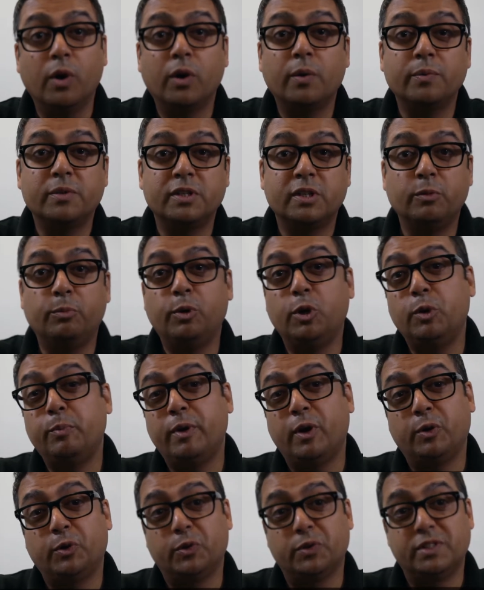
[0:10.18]
to the
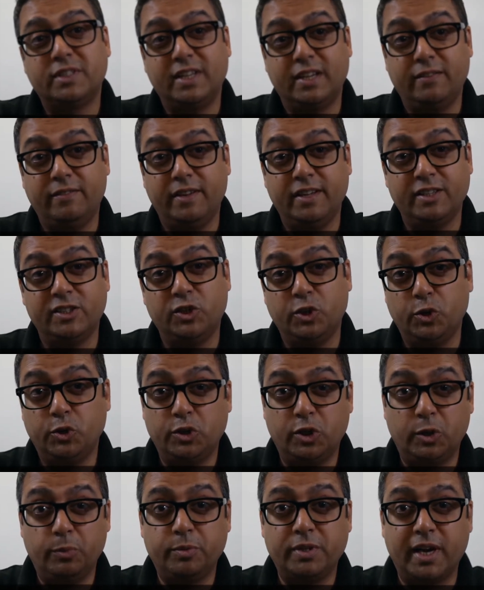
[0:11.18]
Bluebell.tv's
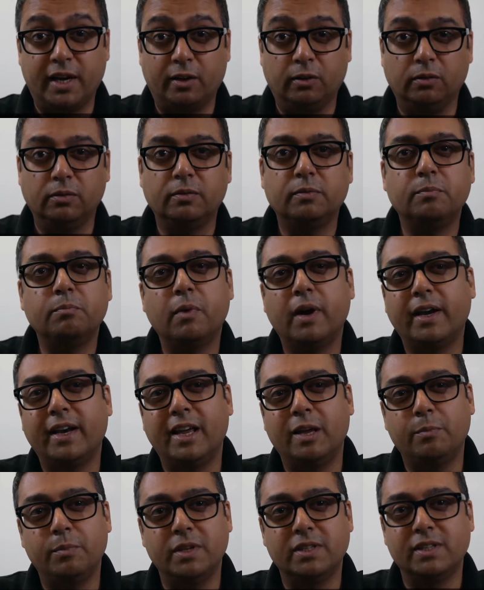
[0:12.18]
YouTube channel. My
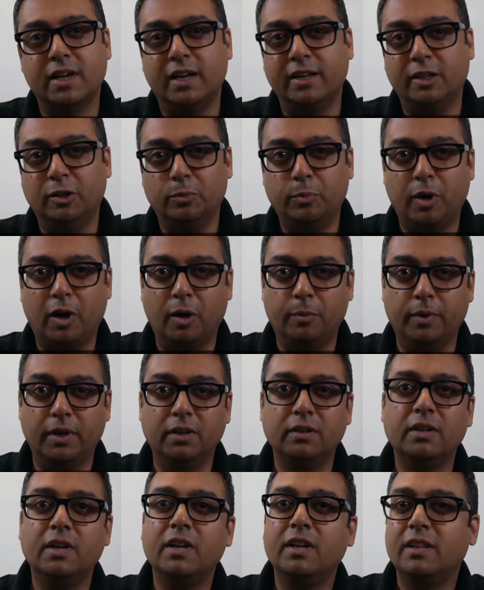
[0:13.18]
name is Anil Palmer.
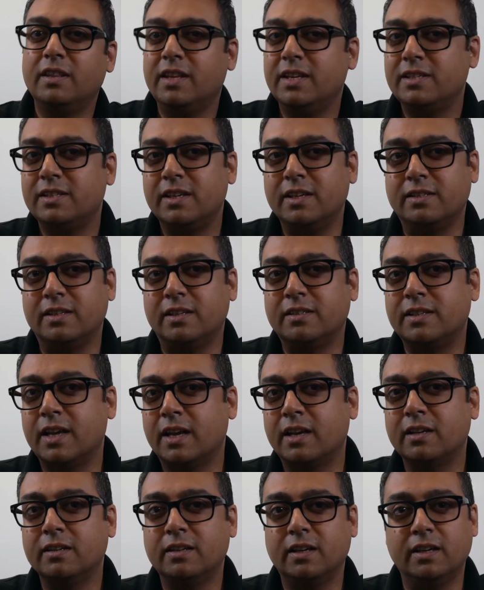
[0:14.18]
This is the
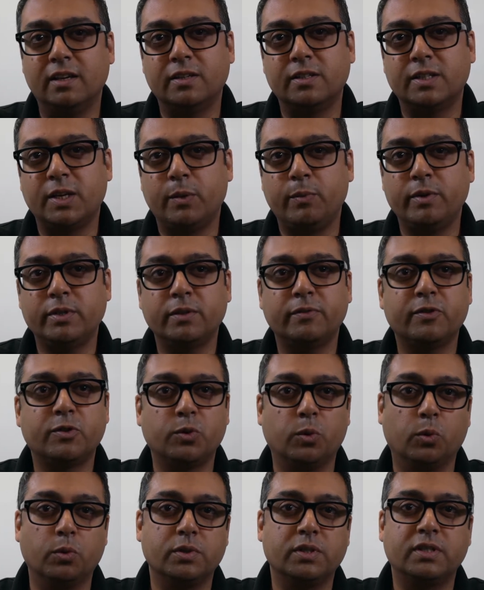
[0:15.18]
second in a series of
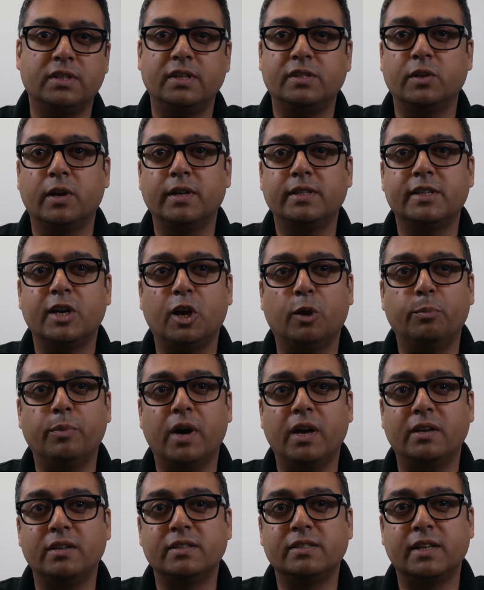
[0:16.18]
shorts designed to help
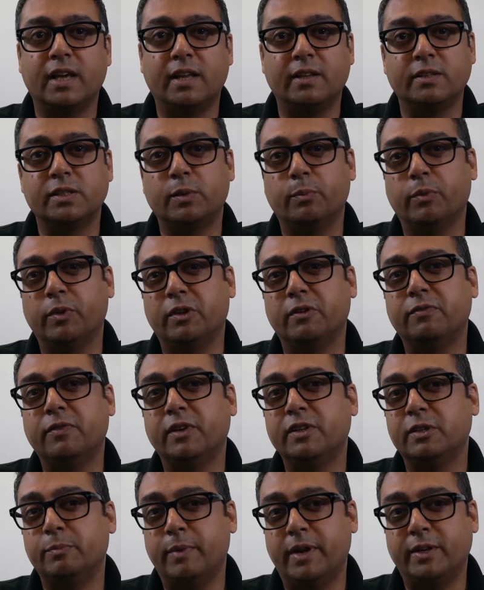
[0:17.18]
understand some of the
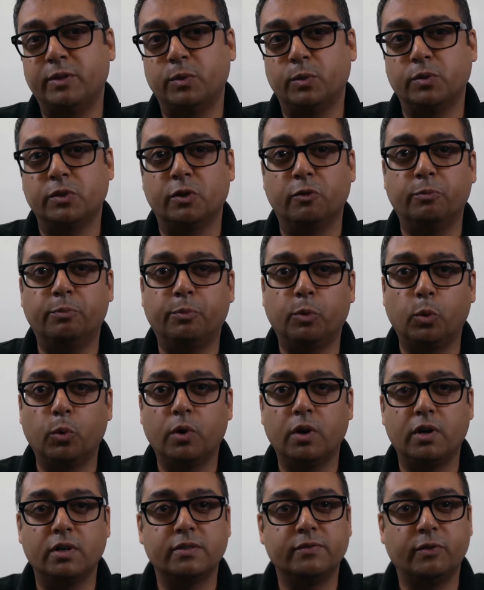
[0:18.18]
fundamentals of
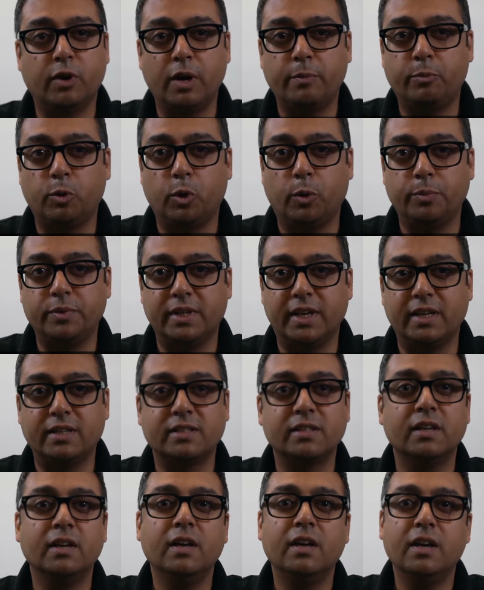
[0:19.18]
broadcast fibre optics
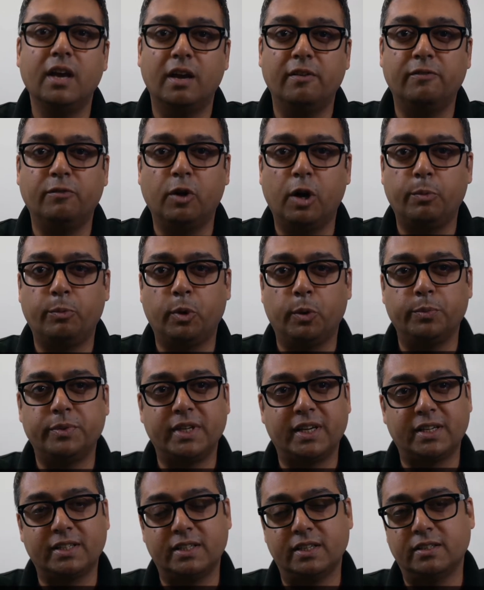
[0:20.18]
and fibre
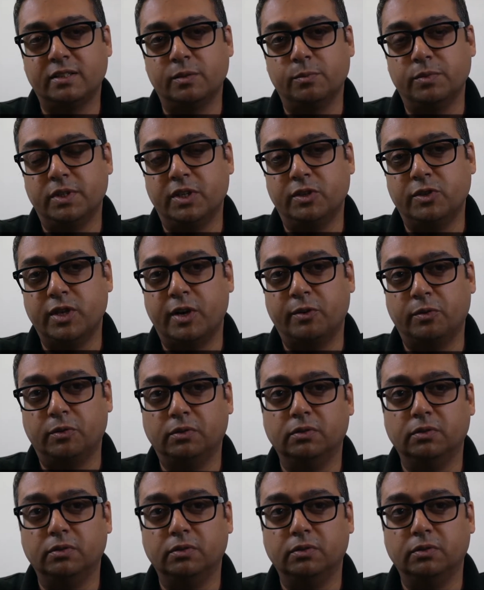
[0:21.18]
optic systems in general.